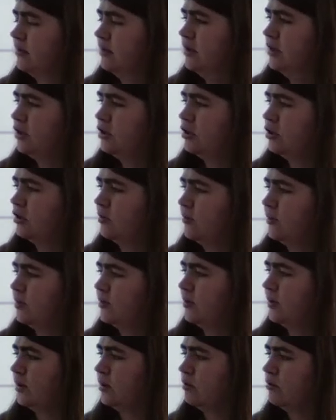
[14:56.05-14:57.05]
issue
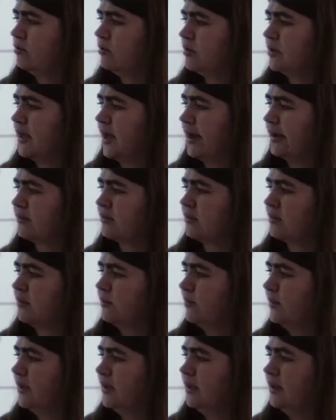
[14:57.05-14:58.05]
between Google Docs and the
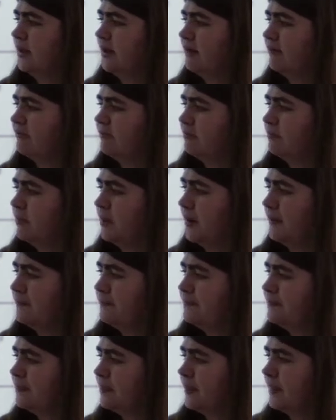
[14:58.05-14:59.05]
PDF, but
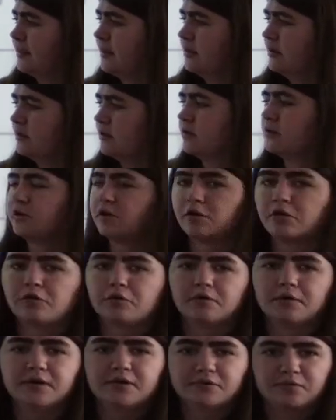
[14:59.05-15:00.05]

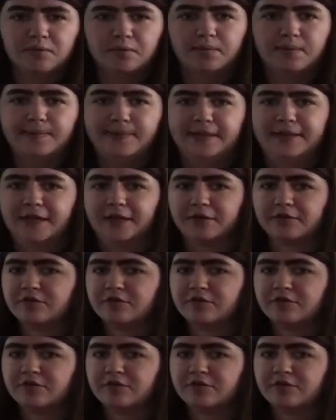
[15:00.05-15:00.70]
congruent is what we mean there.